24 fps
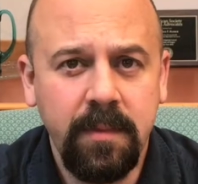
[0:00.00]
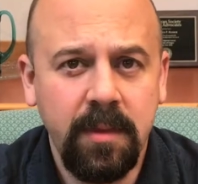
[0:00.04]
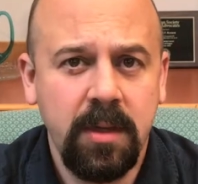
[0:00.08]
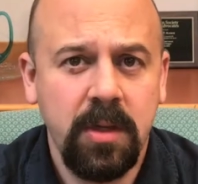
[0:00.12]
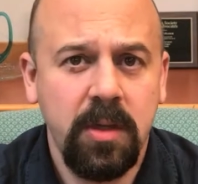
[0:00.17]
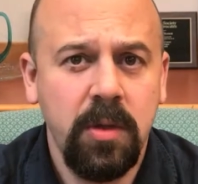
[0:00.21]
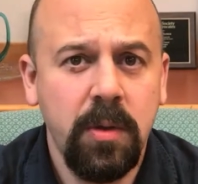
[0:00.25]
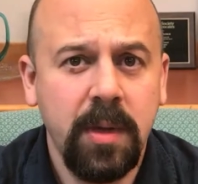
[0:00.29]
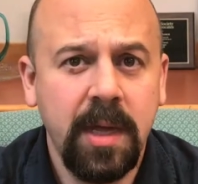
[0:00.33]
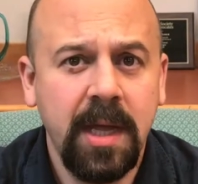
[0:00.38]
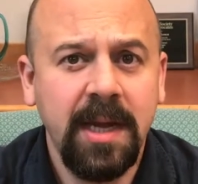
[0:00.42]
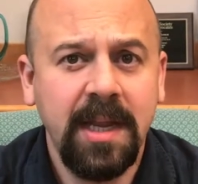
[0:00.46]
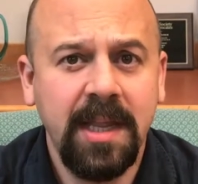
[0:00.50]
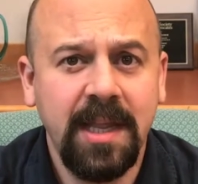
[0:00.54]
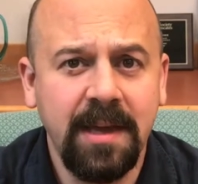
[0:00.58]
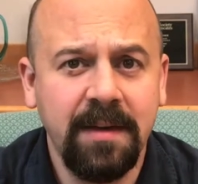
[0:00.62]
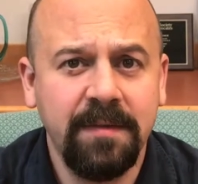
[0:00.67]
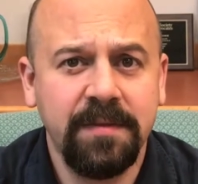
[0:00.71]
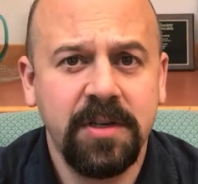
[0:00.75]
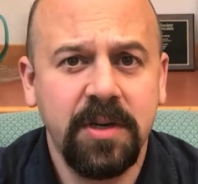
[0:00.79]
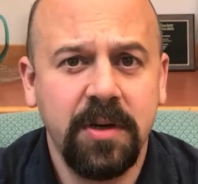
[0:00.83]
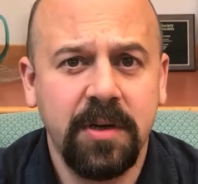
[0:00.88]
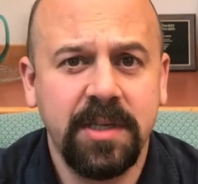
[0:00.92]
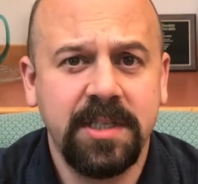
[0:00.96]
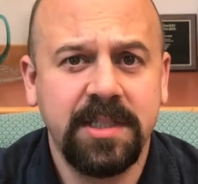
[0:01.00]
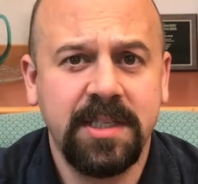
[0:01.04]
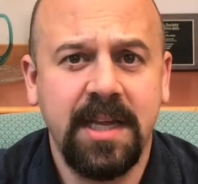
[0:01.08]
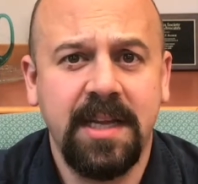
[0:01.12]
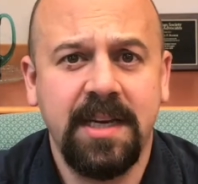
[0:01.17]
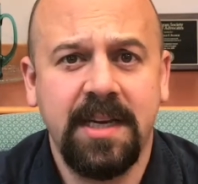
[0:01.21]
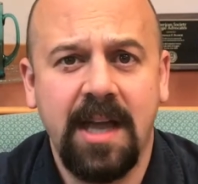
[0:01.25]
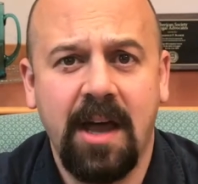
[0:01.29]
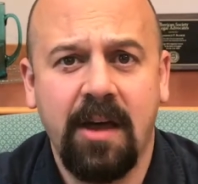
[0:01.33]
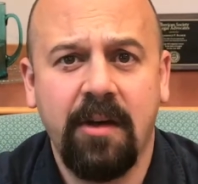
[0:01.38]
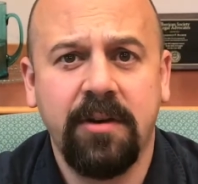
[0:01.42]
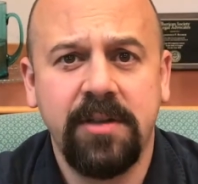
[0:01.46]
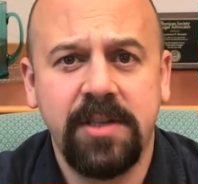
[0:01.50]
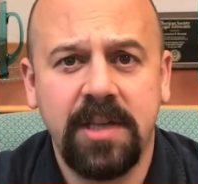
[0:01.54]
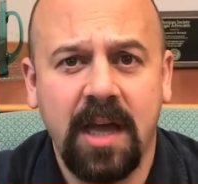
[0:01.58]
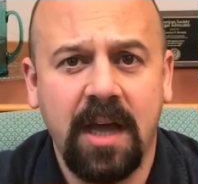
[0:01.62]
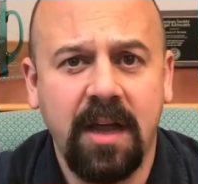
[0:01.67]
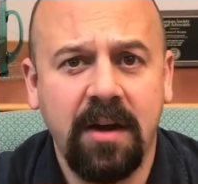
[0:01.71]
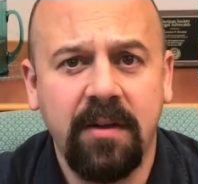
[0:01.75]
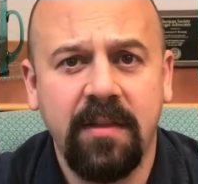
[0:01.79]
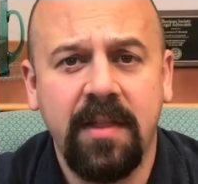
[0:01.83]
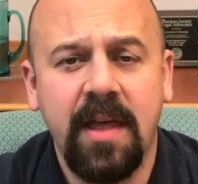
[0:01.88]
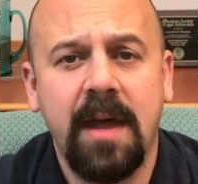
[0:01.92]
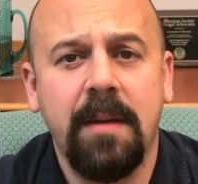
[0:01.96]
you can gift your estate down to
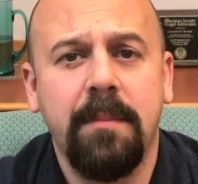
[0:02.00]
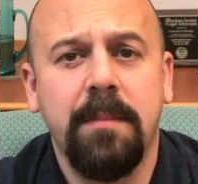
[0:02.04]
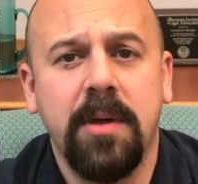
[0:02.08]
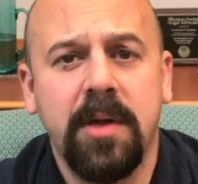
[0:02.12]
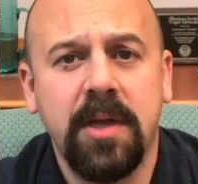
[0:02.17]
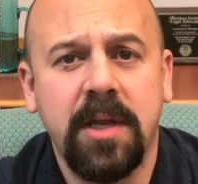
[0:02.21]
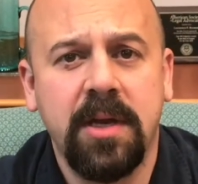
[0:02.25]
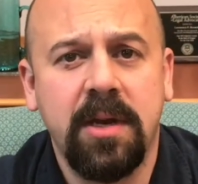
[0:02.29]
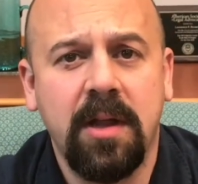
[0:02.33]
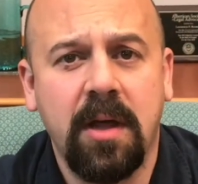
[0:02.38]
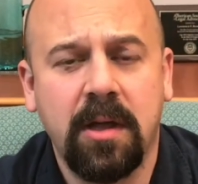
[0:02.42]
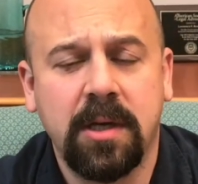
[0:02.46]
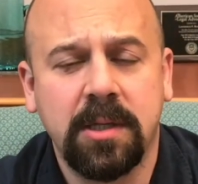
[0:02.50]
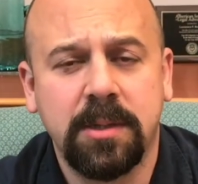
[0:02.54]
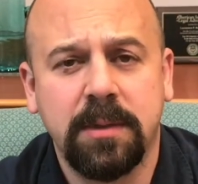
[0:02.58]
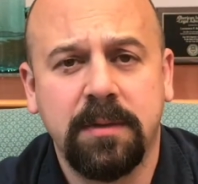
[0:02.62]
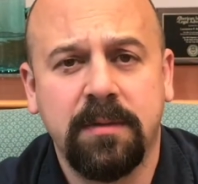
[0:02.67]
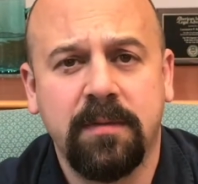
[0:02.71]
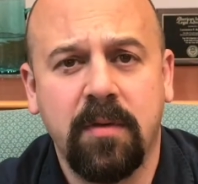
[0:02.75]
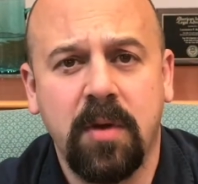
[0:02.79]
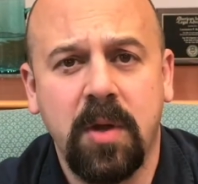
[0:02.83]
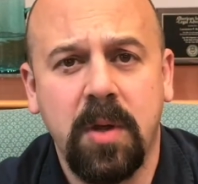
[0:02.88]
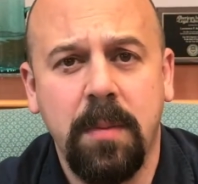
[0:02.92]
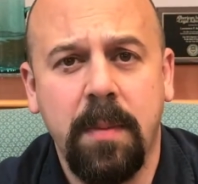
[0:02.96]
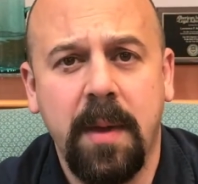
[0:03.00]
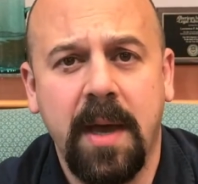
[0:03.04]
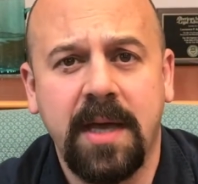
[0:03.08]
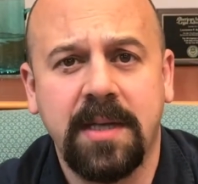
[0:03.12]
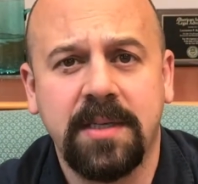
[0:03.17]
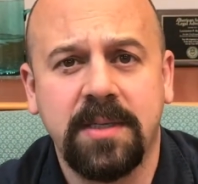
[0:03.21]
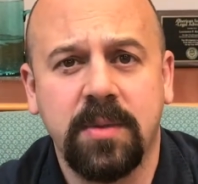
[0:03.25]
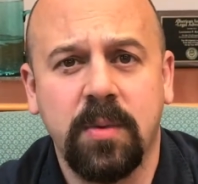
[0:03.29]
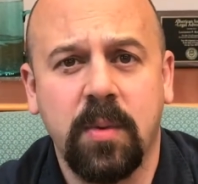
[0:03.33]
under that $1 million before you pass